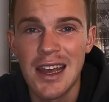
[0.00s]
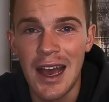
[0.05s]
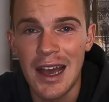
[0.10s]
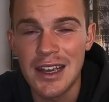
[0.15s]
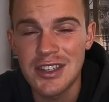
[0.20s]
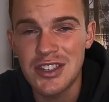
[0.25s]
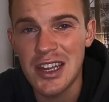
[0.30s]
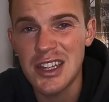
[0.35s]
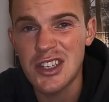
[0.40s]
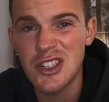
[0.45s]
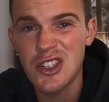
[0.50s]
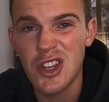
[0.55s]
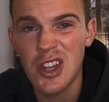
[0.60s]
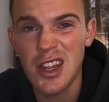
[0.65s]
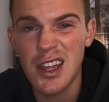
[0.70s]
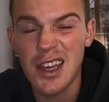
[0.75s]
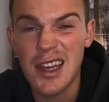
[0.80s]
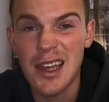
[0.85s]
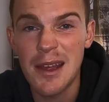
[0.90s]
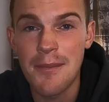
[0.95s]

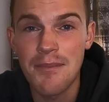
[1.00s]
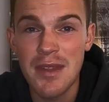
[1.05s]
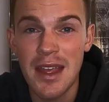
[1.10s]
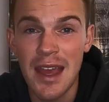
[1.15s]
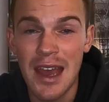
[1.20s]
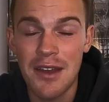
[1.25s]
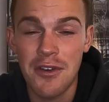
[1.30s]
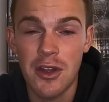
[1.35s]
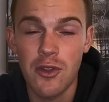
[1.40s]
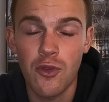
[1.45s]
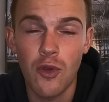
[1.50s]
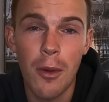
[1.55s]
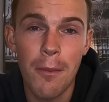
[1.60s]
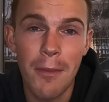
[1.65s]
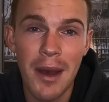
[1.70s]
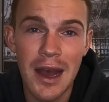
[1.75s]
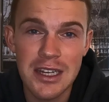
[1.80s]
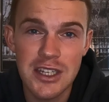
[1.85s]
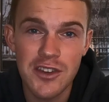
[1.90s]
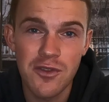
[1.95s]
Essentially, if I do a
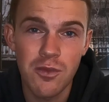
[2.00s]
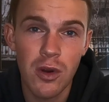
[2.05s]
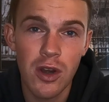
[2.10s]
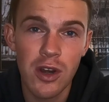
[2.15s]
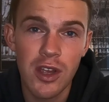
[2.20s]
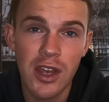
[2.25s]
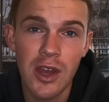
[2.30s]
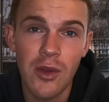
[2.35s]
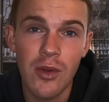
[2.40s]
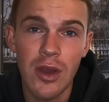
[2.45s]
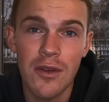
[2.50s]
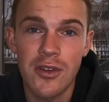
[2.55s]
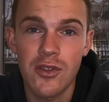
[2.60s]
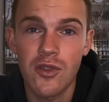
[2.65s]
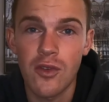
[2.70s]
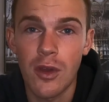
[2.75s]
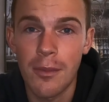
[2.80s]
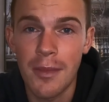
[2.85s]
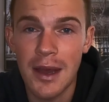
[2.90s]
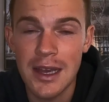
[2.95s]
massive workout, if I
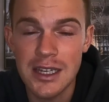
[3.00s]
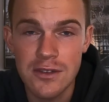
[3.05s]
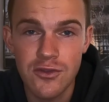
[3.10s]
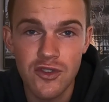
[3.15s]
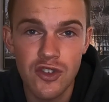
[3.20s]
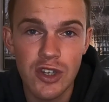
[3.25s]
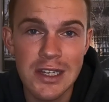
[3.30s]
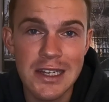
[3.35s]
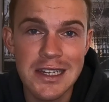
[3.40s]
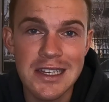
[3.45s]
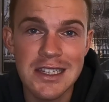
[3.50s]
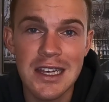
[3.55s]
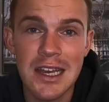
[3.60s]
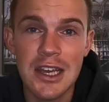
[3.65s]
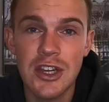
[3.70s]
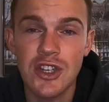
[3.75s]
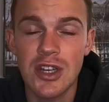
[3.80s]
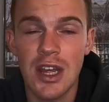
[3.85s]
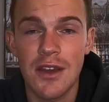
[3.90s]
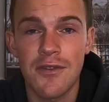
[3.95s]
do a massive training
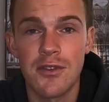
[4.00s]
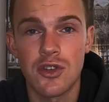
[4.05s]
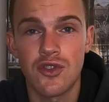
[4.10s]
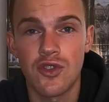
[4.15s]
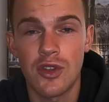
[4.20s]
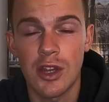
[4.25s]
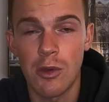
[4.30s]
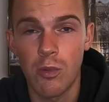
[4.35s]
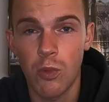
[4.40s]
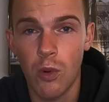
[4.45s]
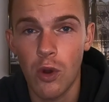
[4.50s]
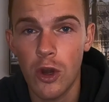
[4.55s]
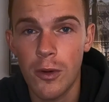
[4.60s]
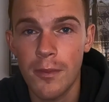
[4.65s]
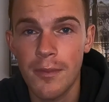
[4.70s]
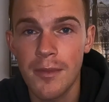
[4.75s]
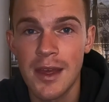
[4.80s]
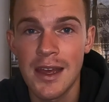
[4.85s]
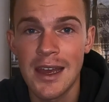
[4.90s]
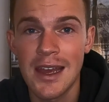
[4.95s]
session, if it's really
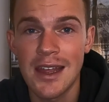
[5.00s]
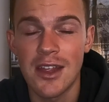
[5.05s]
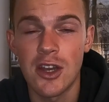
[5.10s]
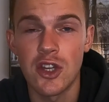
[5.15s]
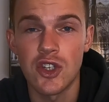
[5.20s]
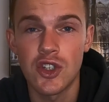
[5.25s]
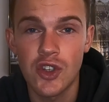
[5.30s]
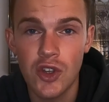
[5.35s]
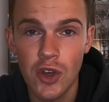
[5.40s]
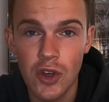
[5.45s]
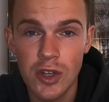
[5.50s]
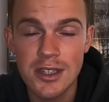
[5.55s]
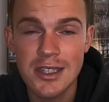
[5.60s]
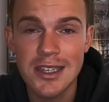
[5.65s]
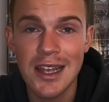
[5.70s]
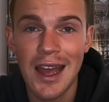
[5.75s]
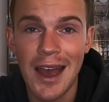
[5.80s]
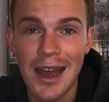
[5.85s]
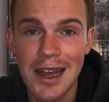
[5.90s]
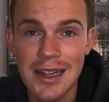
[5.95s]
warm, then it's good
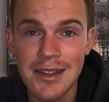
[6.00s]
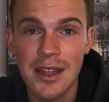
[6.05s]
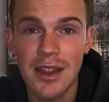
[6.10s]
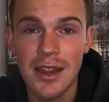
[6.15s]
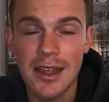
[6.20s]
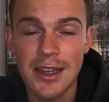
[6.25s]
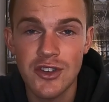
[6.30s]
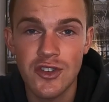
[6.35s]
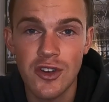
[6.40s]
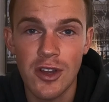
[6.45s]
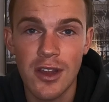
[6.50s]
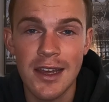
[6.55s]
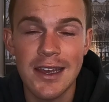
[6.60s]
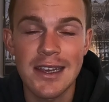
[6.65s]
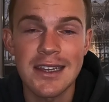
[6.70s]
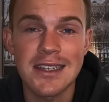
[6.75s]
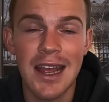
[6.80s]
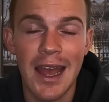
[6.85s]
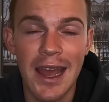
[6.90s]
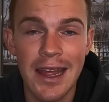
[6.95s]
to add
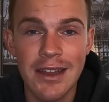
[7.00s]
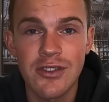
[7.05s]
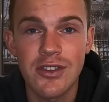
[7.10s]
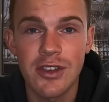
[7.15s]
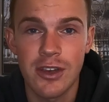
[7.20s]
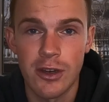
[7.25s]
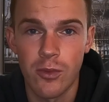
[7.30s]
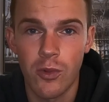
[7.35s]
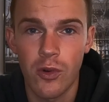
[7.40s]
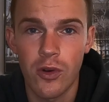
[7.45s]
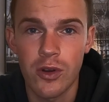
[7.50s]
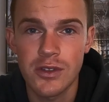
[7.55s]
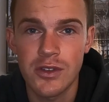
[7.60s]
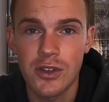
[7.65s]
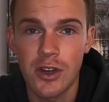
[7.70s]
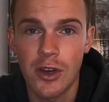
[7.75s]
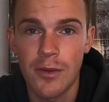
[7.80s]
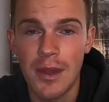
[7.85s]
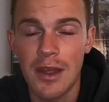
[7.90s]
electrolytes into your water.